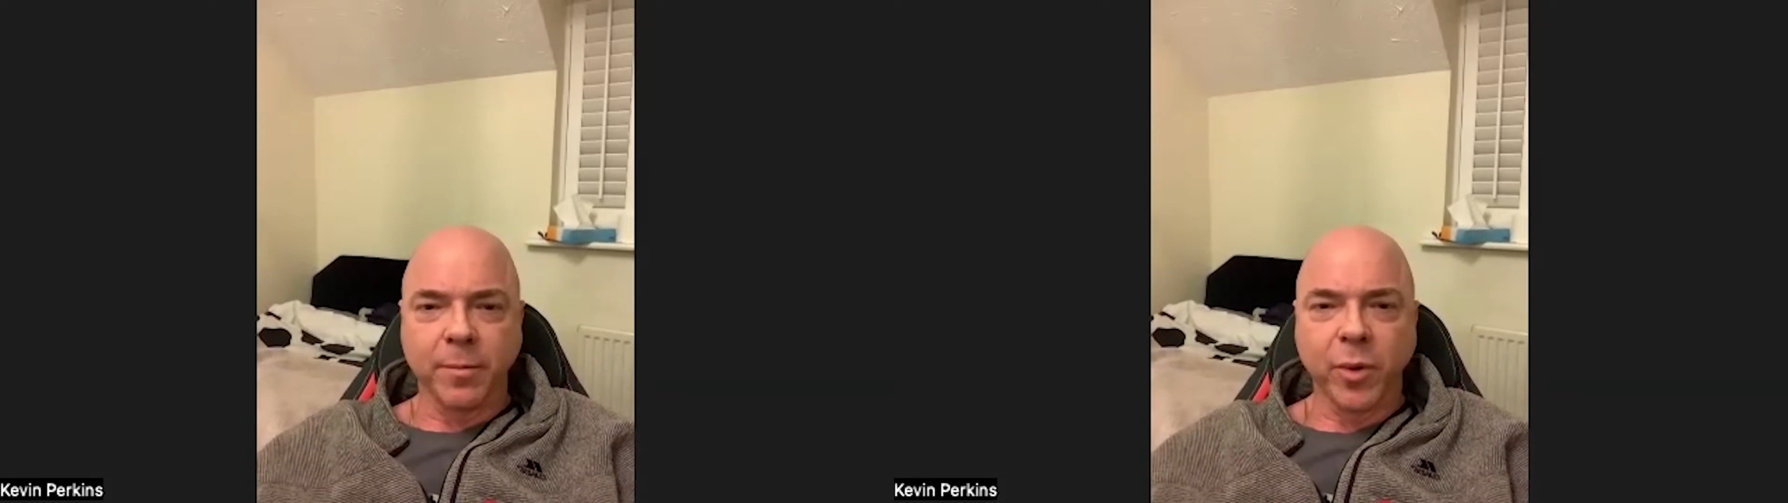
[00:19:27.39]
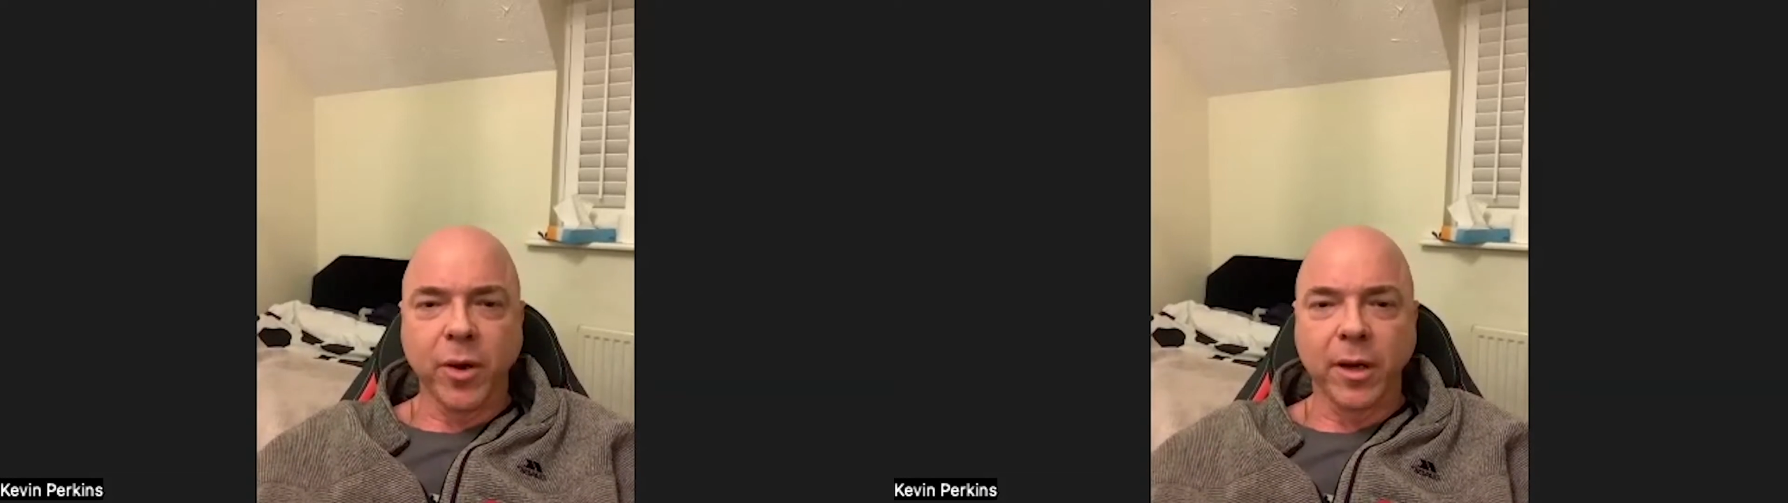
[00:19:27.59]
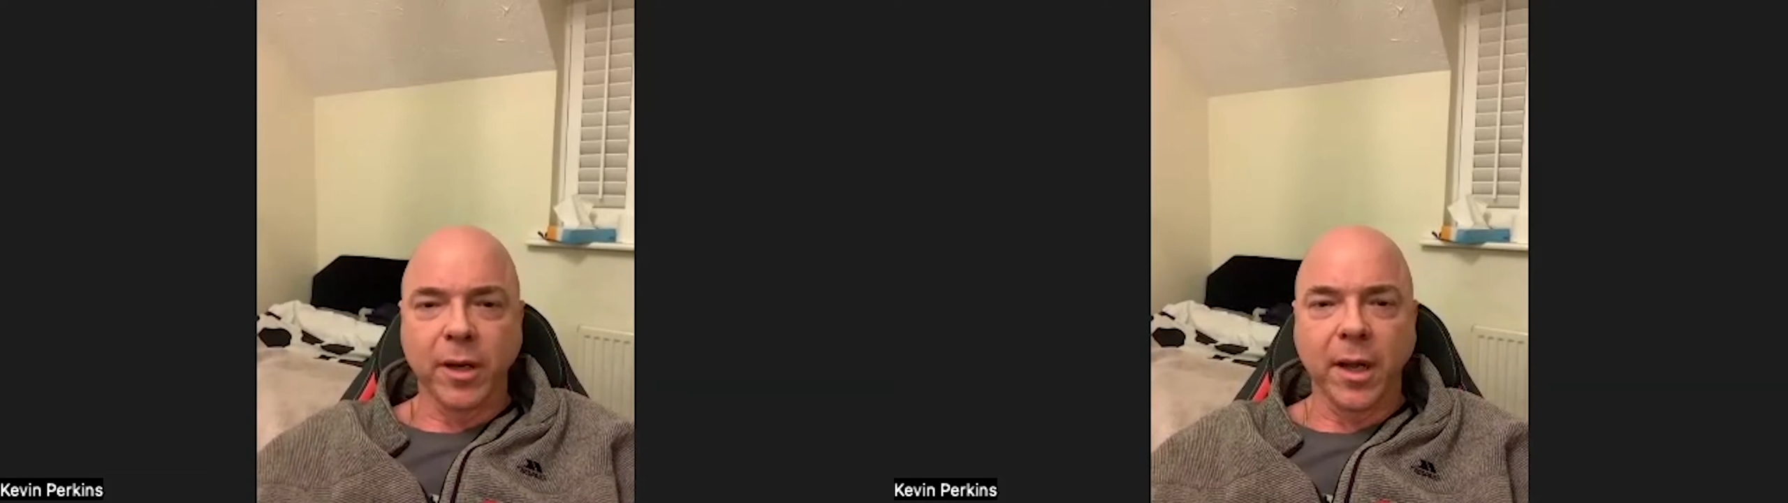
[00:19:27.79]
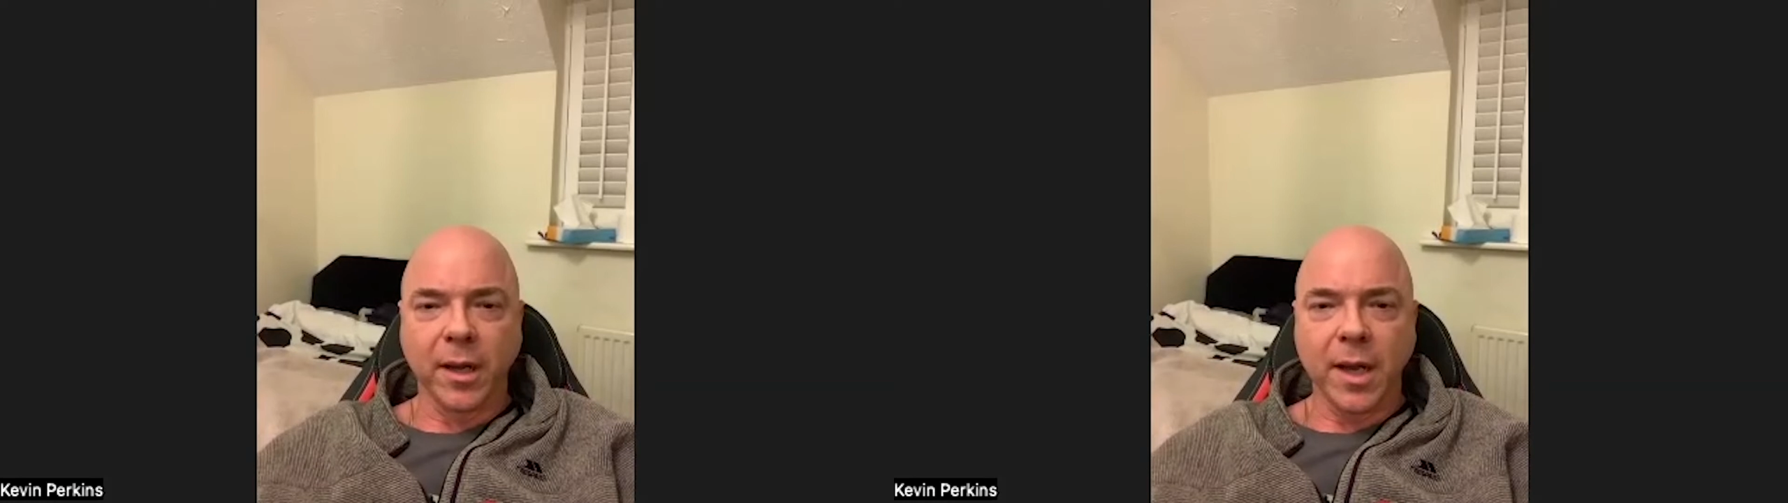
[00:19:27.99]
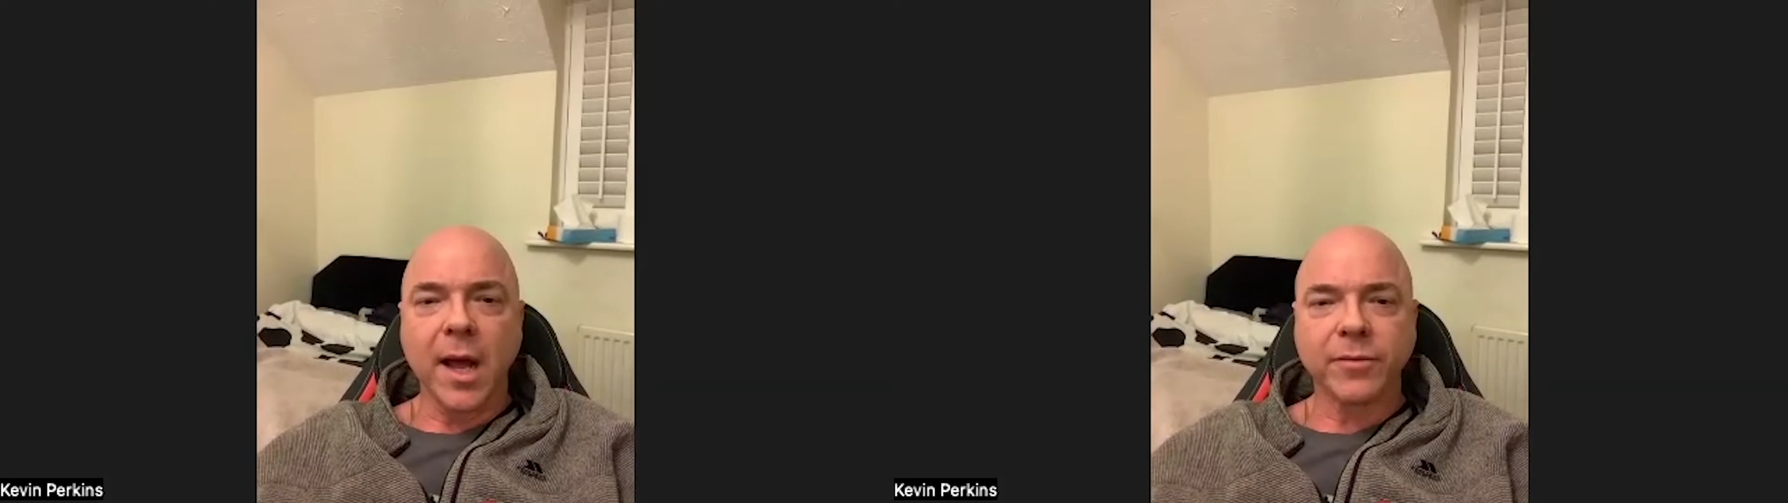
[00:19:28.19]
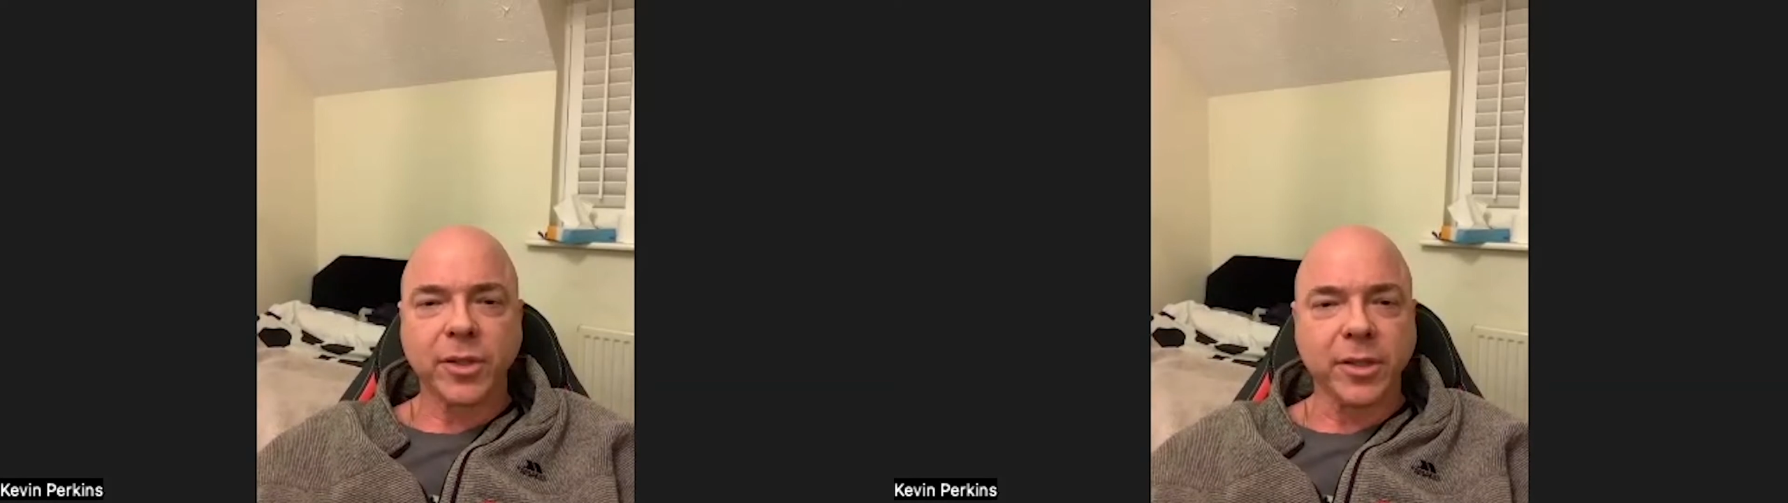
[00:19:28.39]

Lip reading: put on a live show.